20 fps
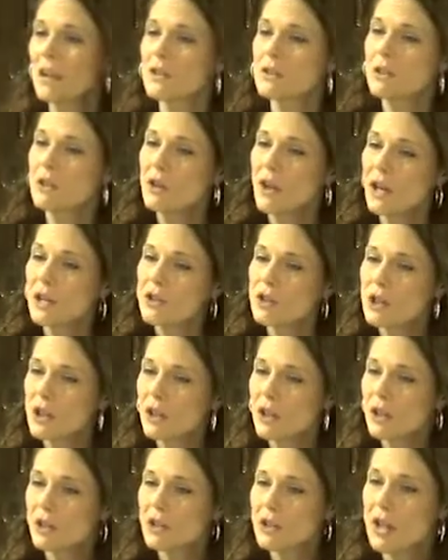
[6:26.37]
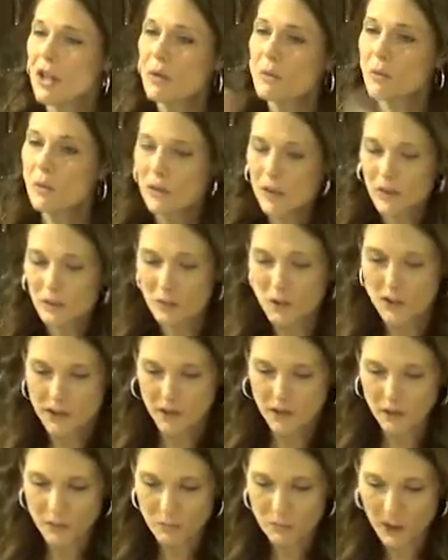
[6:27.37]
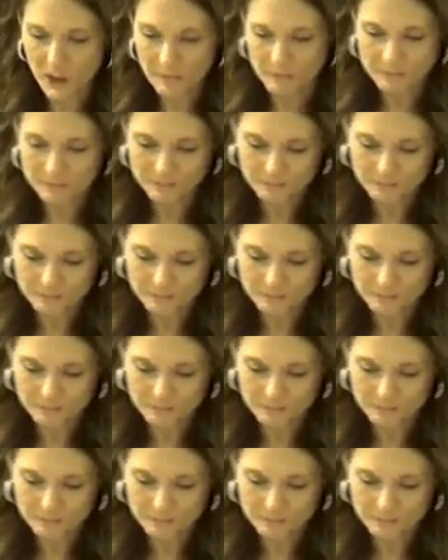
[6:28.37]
So you guys share at your table, and then we'll take a little break.